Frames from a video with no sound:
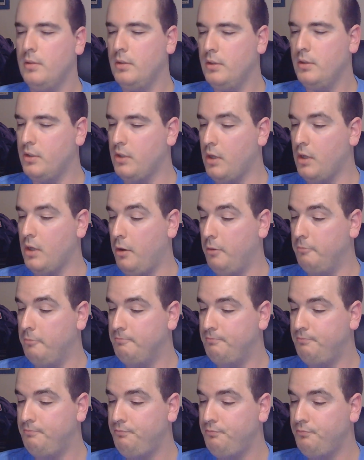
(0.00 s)
So
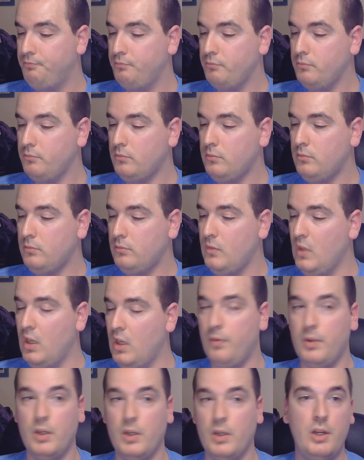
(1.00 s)

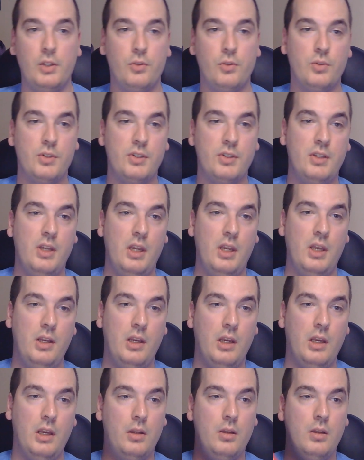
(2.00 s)
if you're interested
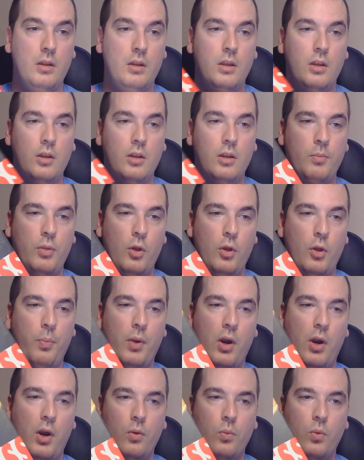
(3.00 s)
in
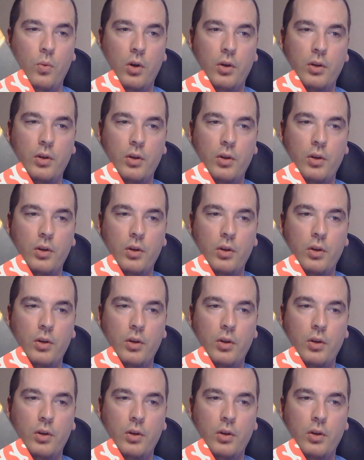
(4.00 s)
pulp artwork